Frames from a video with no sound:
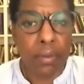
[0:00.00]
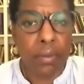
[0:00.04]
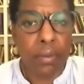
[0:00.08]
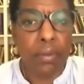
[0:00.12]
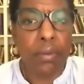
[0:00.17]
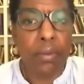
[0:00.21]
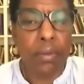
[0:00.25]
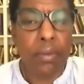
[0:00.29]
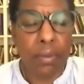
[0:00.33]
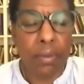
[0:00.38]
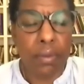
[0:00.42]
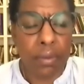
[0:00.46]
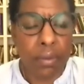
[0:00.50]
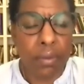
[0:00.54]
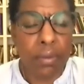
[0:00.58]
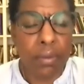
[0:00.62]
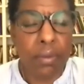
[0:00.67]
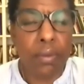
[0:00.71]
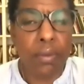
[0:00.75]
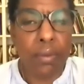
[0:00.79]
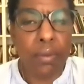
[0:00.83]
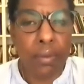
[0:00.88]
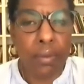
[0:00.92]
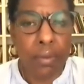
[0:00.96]

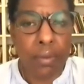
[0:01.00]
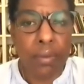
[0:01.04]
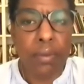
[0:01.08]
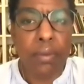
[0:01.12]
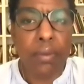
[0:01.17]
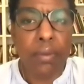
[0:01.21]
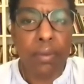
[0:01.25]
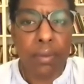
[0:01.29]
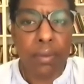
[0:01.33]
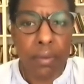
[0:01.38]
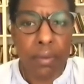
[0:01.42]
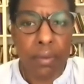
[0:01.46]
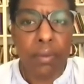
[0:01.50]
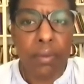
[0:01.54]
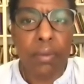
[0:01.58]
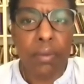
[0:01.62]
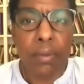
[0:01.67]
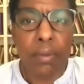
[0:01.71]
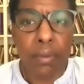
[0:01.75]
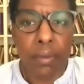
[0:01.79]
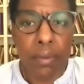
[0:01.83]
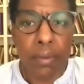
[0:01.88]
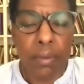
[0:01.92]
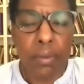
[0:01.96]

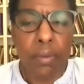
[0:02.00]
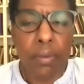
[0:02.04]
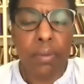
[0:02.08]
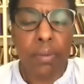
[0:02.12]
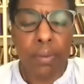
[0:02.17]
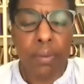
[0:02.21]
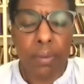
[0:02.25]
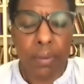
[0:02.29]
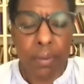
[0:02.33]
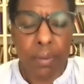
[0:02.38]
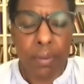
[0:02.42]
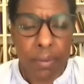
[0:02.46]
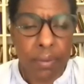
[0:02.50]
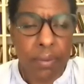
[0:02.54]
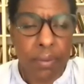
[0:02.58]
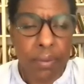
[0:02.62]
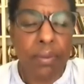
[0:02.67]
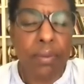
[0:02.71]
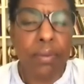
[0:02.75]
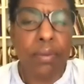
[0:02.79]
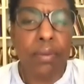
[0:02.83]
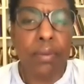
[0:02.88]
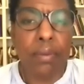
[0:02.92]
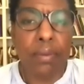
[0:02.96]

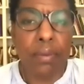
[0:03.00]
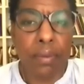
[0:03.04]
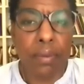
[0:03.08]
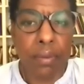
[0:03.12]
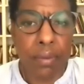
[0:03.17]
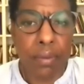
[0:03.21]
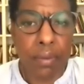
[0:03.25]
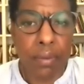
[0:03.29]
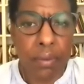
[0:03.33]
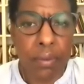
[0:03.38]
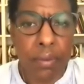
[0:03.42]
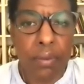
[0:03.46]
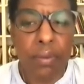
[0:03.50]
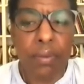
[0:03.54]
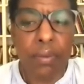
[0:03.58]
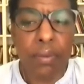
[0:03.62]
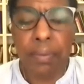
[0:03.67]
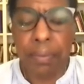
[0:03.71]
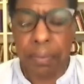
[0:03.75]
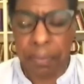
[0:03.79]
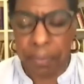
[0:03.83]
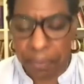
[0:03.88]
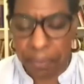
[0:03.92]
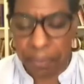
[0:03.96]

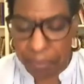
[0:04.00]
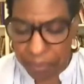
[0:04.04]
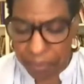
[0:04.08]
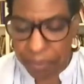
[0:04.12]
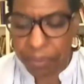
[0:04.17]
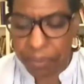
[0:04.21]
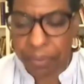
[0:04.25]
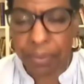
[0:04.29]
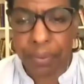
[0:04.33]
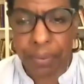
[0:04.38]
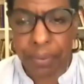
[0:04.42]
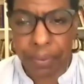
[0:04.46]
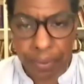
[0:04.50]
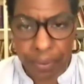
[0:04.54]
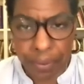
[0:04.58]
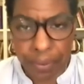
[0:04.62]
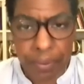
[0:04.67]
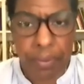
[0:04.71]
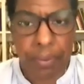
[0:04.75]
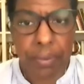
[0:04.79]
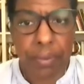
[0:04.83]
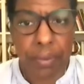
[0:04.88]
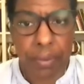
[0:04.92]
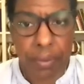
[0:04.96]

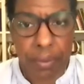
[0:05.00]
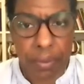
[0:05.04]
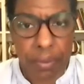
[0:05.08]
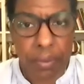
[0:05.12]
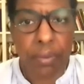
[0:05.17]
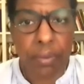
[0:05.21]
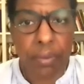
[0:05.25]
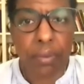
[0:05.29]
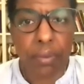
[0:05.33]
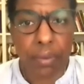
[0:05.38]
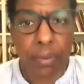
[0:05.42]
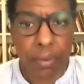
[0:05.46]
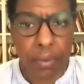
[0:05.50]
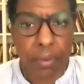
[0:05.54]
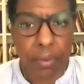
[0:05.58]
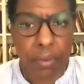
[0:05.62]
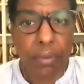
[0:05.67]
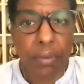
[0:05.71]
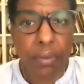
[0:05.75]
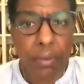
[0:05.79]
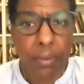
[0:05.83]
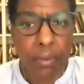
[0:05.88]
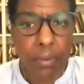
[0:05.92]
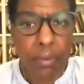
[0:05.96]

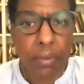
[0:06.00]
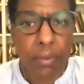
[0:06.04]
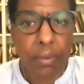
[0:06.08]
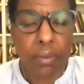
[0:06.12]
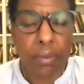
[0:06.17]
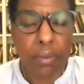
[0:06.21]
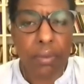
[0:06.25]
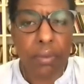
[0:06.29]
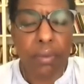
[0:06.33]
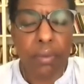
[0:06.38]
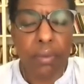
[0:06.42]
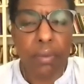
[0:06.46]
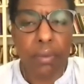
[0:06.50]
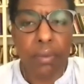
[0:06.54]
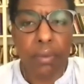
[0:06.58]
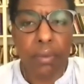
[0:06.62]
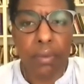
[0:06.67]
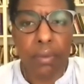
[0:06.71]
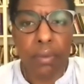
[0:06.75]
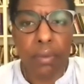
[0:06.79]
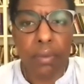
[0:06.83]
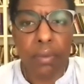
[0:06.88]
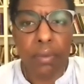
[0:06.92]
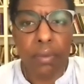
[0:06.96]

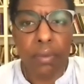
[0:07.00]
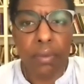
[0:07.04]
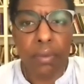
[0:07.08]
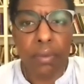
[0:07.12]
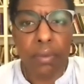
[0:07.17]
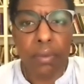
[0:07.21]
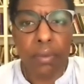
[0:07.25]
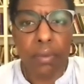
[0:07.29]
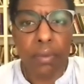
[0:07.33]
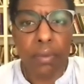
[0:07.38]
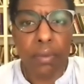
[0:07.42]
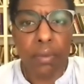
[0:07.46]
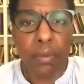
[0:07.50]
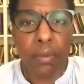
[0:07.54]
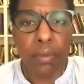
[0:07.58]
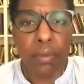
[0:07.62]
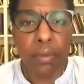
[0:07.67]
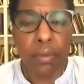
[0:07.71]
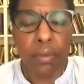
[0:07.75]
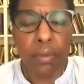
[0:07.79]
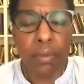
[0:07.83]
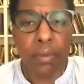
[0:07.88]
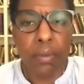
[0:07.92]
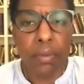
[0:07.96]
(not speaking)